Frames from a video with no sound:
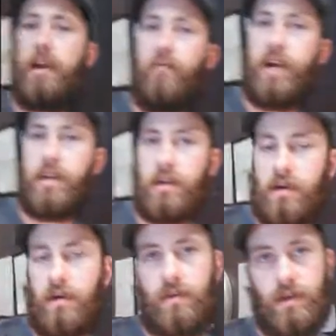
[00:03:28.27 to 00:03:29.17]
out of
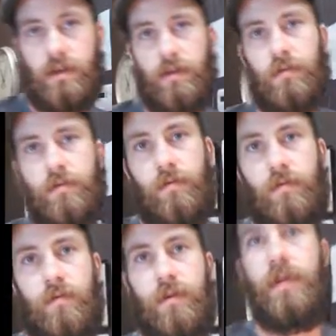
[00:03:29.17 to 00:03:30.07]
Winkler.
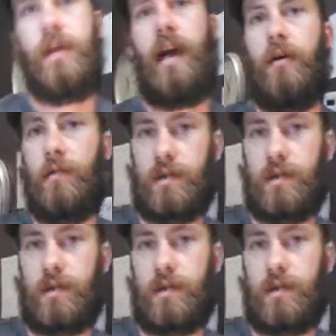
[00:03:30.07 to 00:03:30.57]
Okay. Yep,